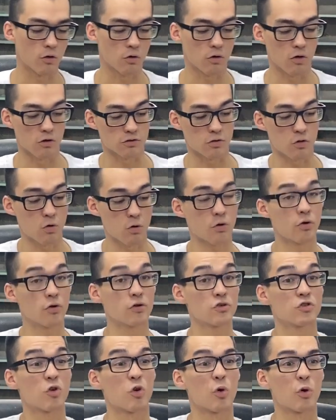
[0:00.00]
close
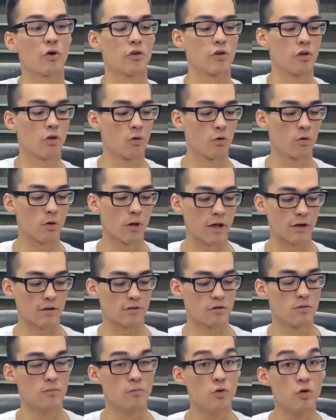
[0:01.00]
quarters or you like
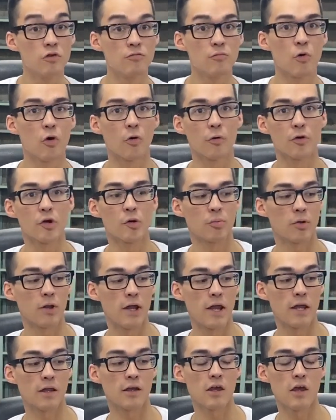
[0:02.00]
to move more when you're
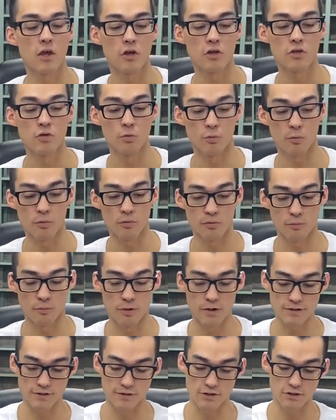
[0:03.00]
playing, you
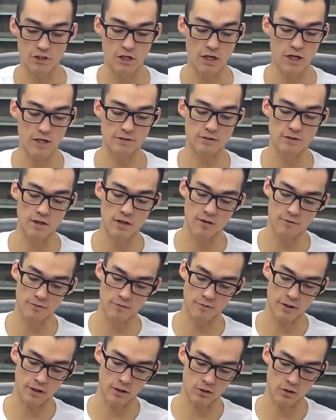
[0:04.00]
risk the chance
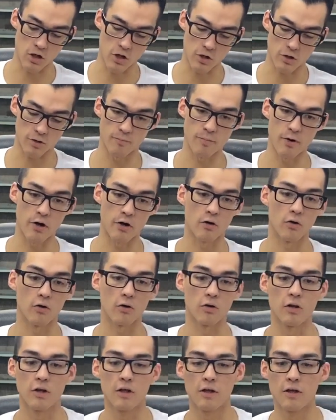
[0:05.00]
of like a longer barrel
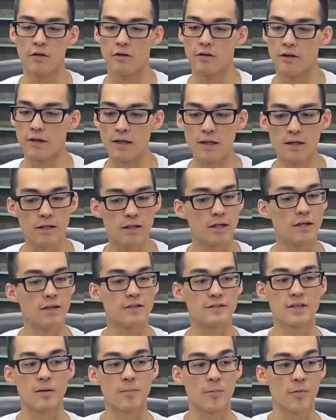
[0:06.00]
hitting
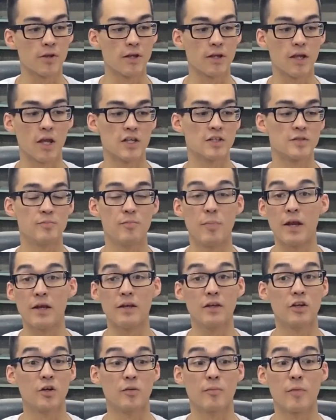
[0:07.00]
into something and just
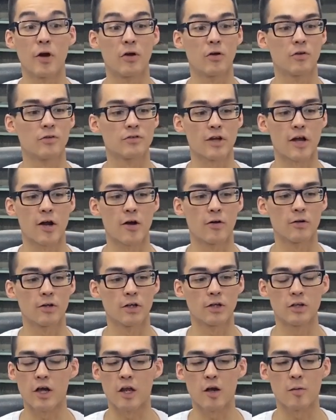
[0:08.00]
bending your barrel entirely.
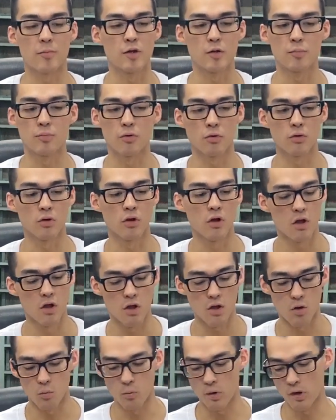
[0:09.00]
A lot of people
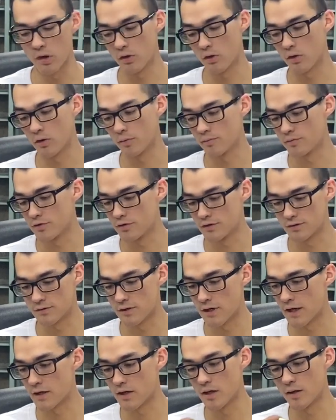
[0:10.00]
will
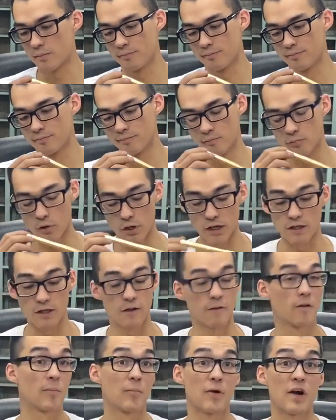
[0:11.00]
just end up
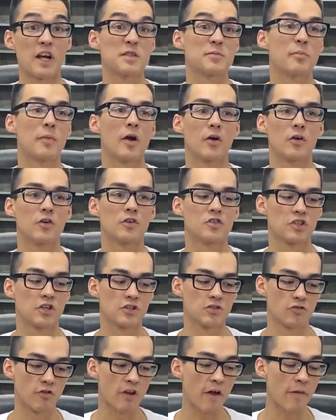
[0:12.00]
breaking their brass barrels
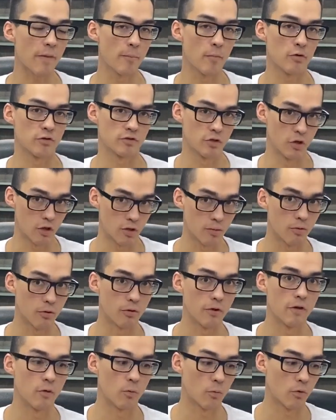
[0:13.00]
because they're not the most
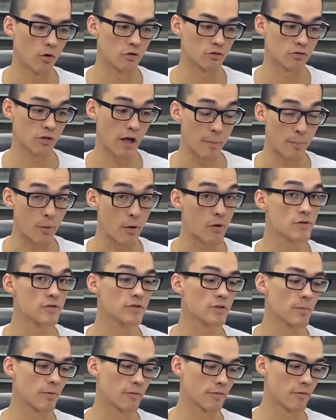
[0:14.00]
durable in the world. So I
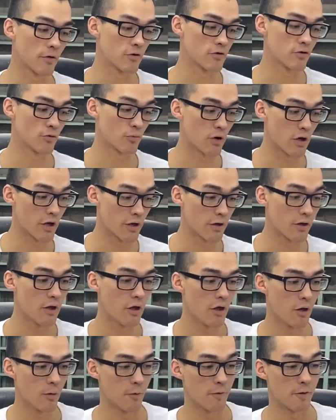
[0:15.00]
personally prefer to
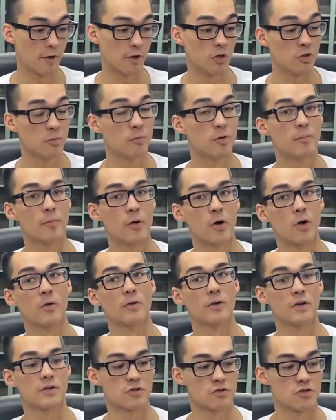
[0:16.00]
run with an aluminum
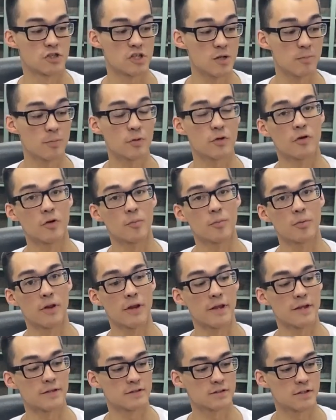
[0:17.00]
barrel because they're cheaper to
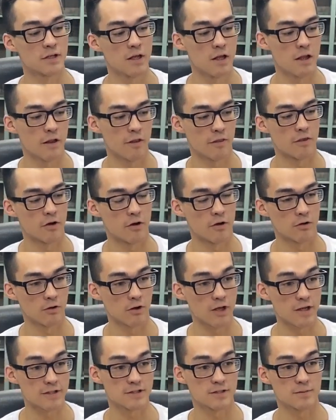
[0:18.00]
replace, they're
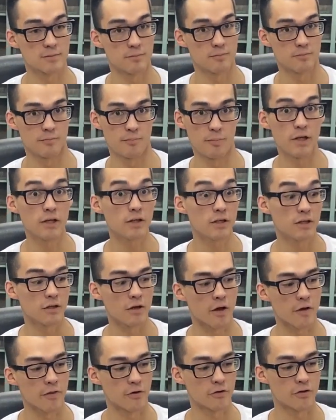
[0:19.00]
less
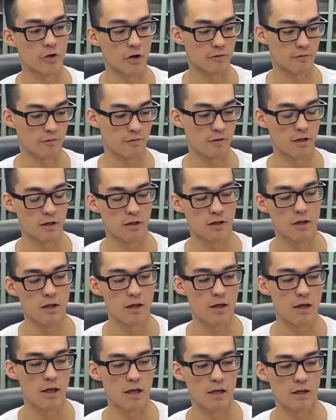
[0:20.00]
picky on their dart
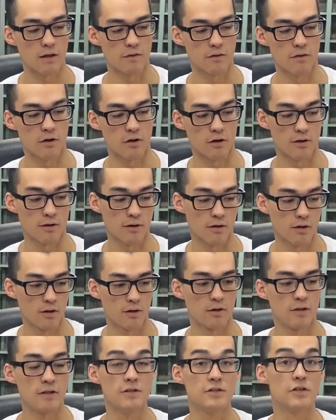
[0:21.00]
fit, and
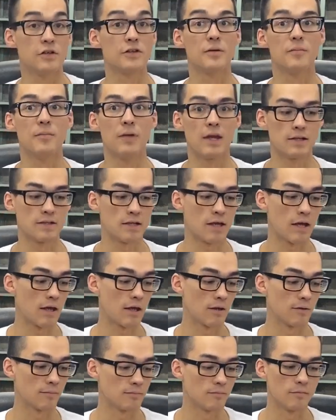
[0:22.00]
they're easier to
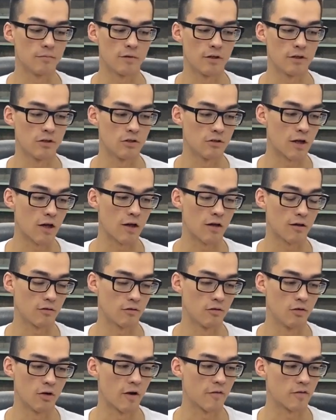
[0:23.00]
maintain, and you
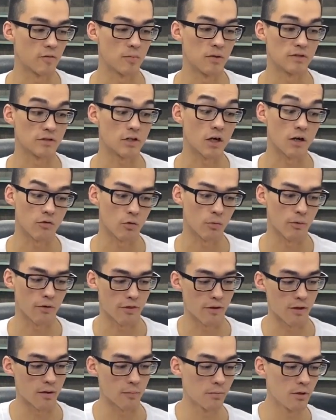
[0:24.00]
don't have to be as careful
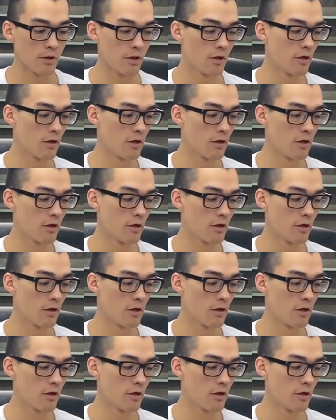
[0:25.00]
with them.